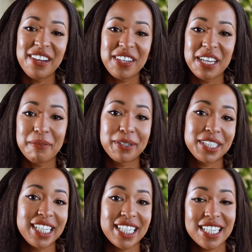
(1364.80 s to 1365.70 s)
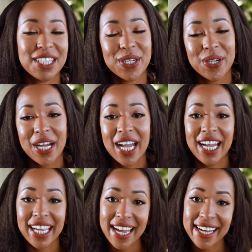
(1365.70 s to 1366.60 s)
I really appreciate it. So
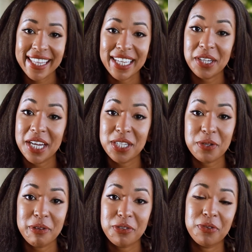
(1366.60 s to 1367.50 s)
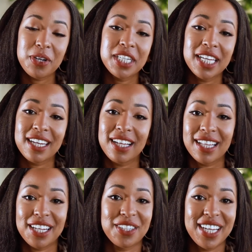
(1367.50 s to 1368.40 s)
yeah, thank you guys so much for watching, and I'll
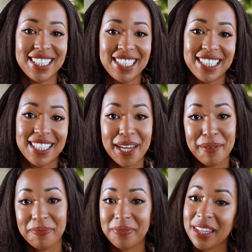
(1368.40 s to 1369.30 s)
catch you guys next time.